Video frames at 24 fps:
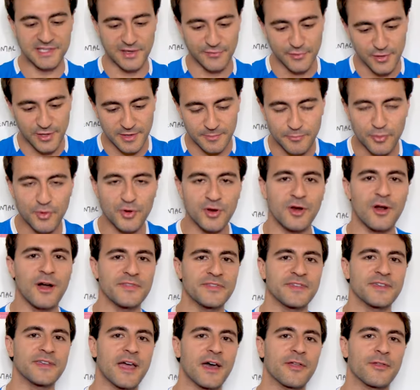So if you can put it all
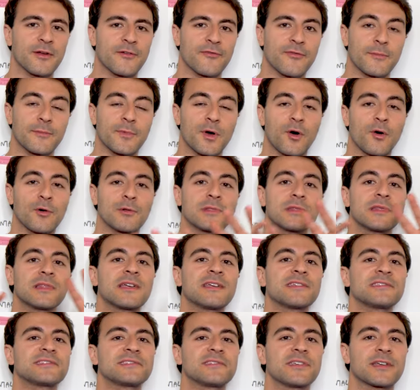together from a
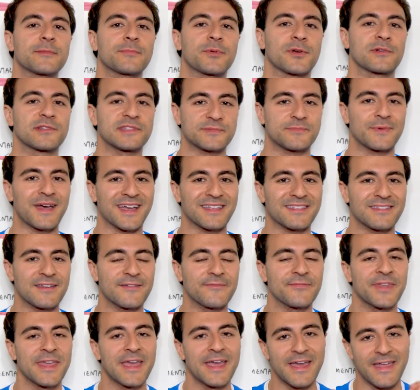holistic
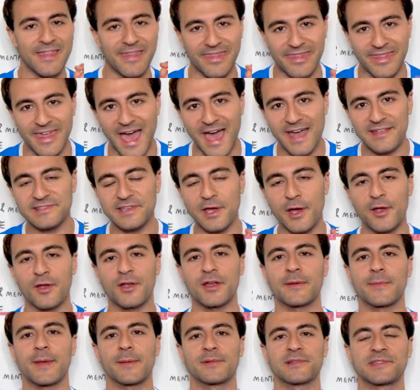perspective, that's how you're
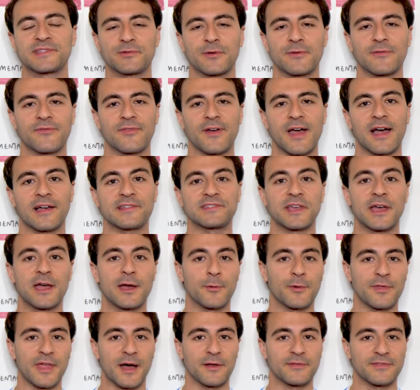gonna be able to swim fast
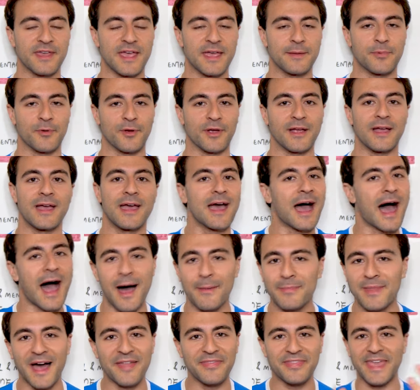without tapering.
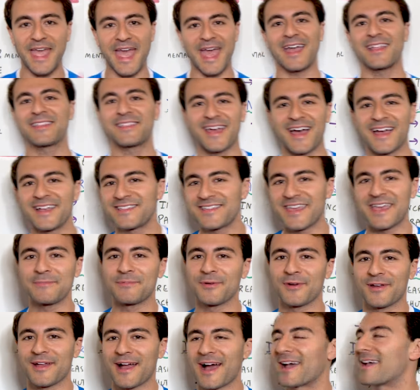I'm not the
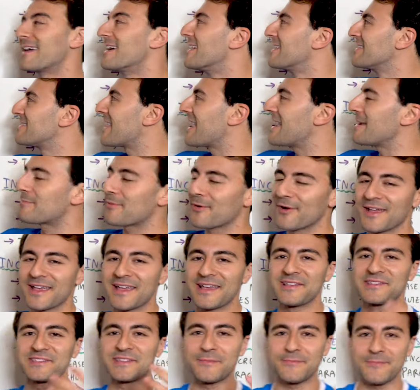anti-taper guy. Tapering
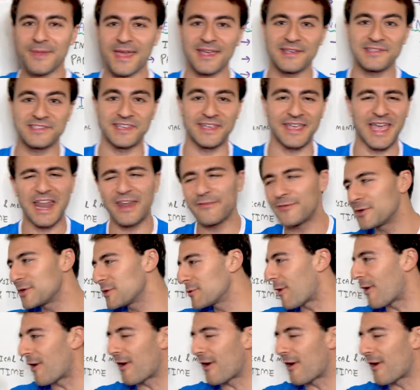is amazing. And if you do